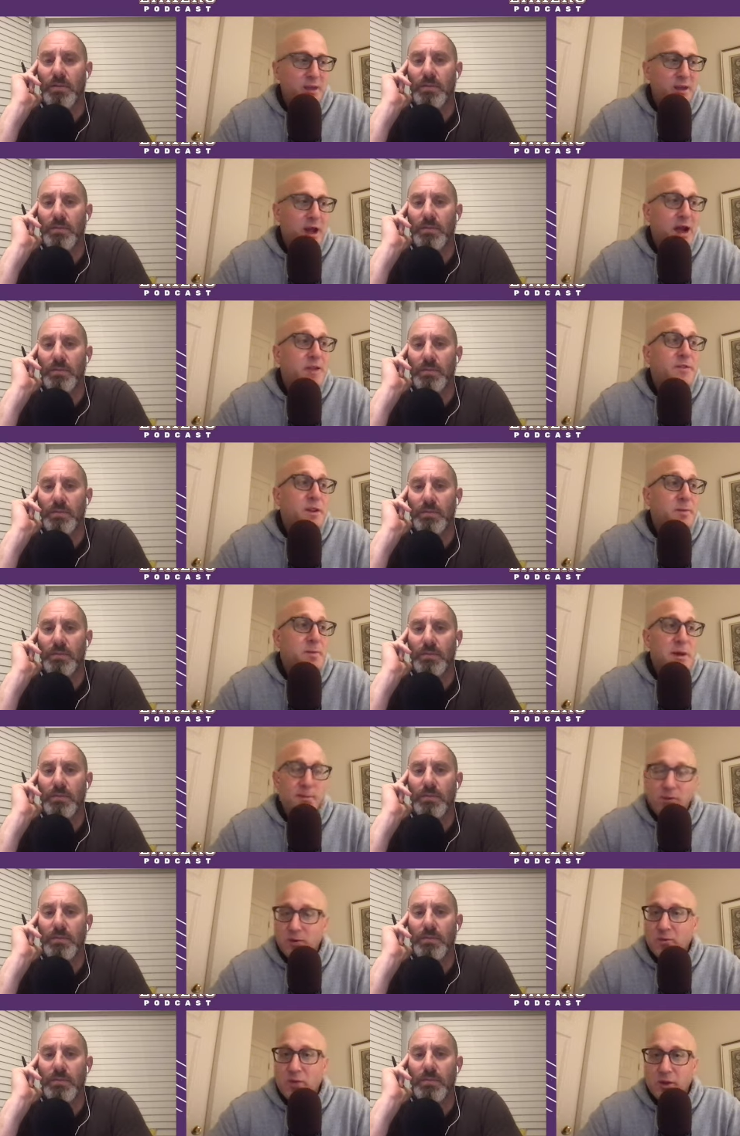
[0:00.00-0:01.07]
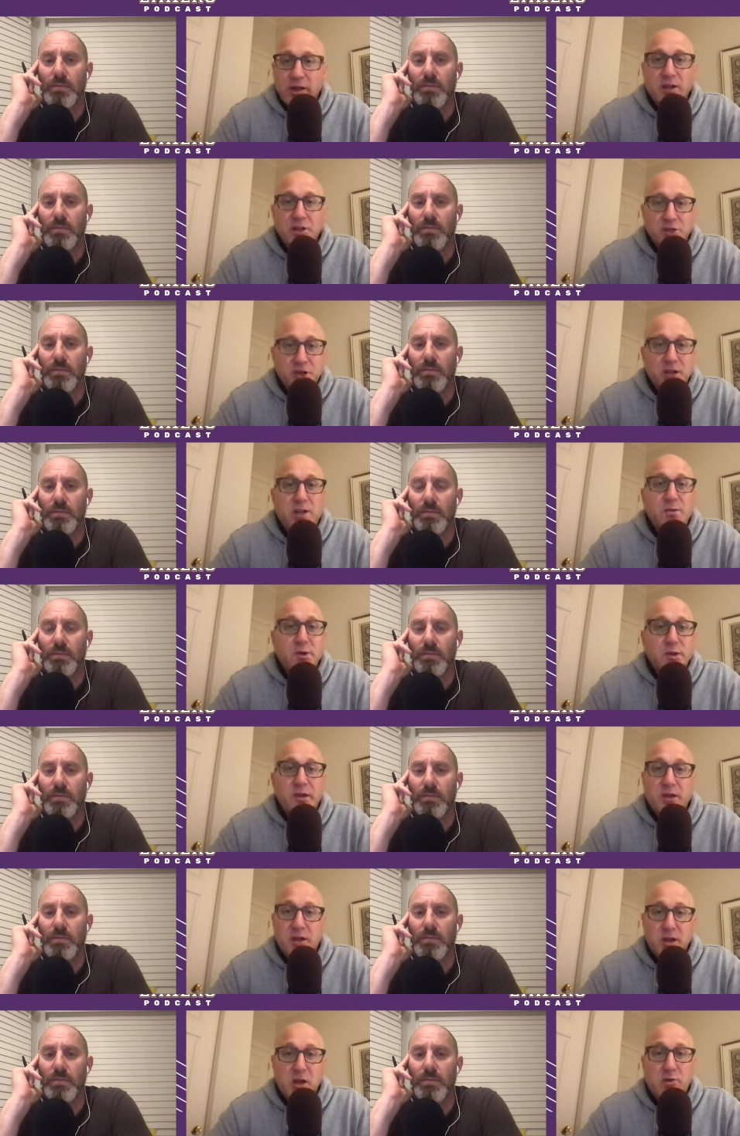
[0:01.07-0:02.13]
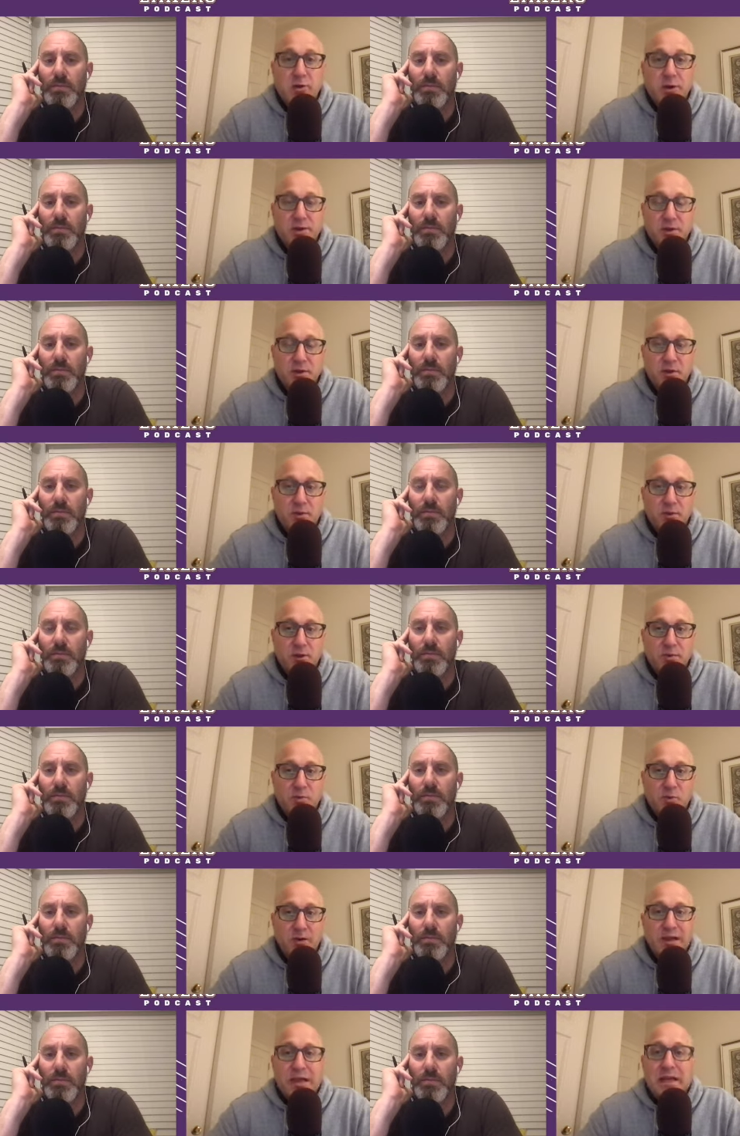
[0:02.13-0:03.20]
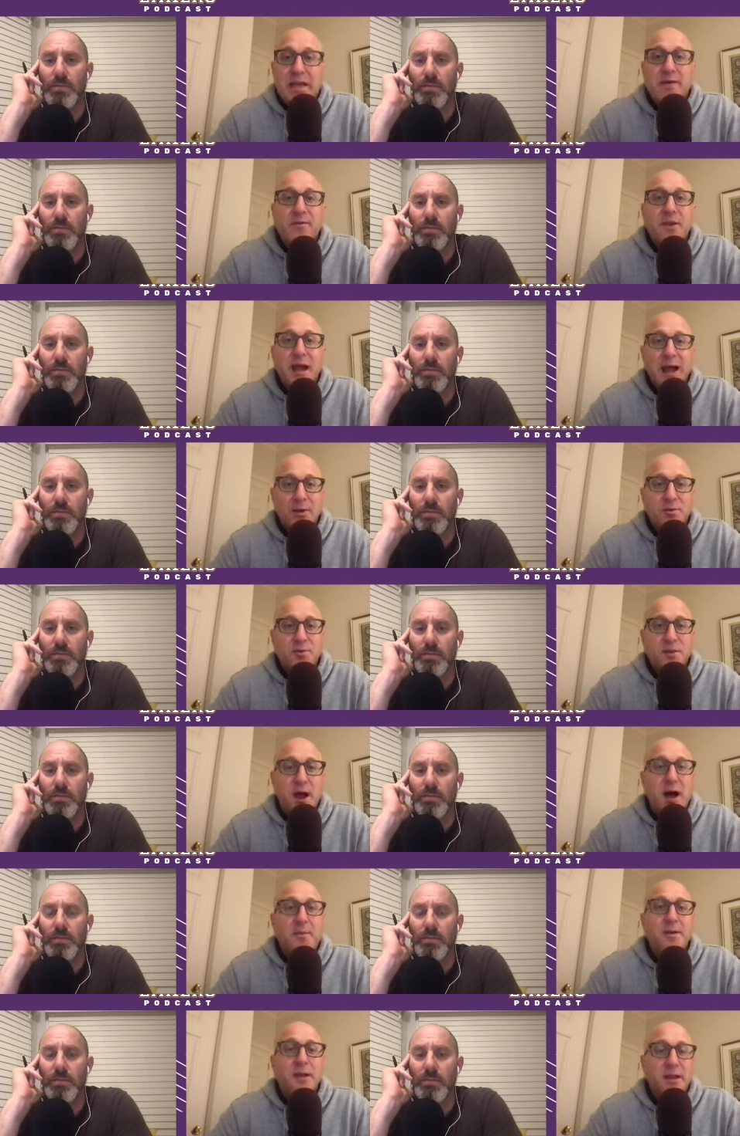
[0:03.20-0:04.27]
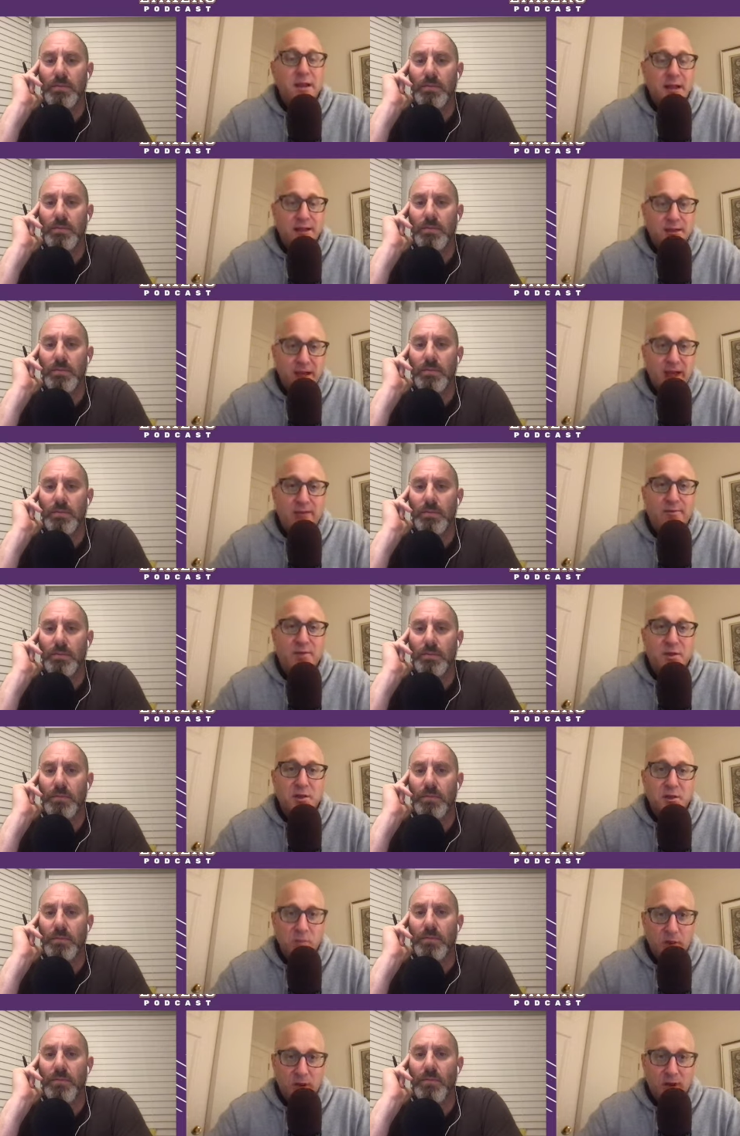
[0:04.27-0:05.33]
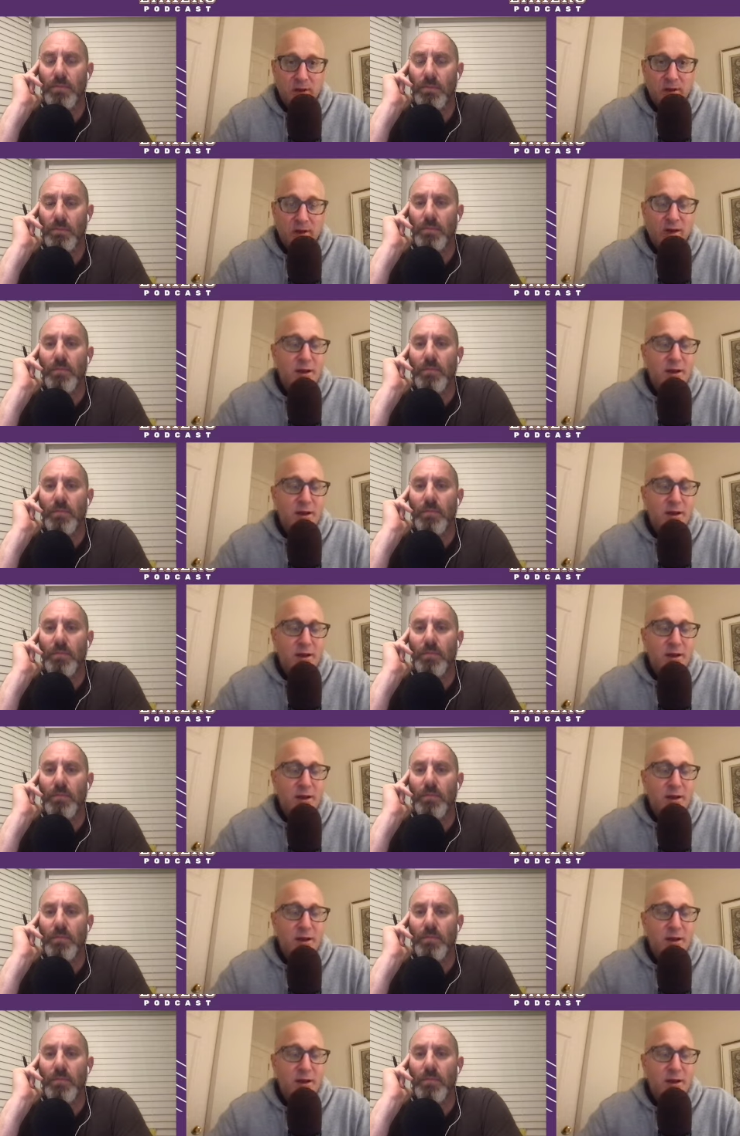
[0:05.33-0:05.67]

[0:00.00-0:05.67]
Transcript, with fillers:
Speaker 1: I think people are really genuinely curious, though, at this point, given how dominant Davis has been,